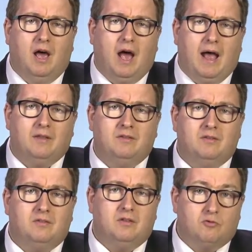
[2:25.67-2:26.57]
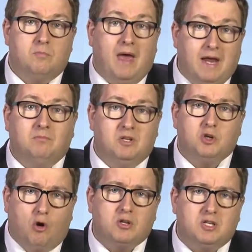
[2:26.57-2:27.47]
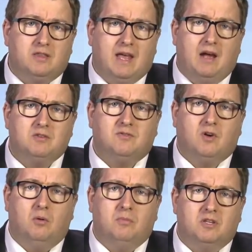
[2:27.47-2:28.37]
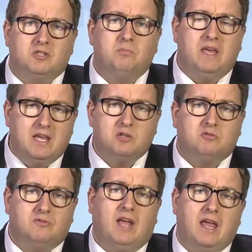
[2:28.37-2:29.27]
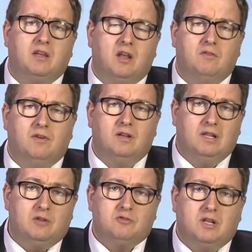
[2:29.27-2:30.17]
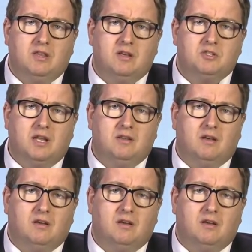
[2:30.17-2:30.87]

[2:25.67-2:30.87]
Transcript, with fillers: And the Remain majority in the House of Commons appears to have taken over literally yeah. the agenda.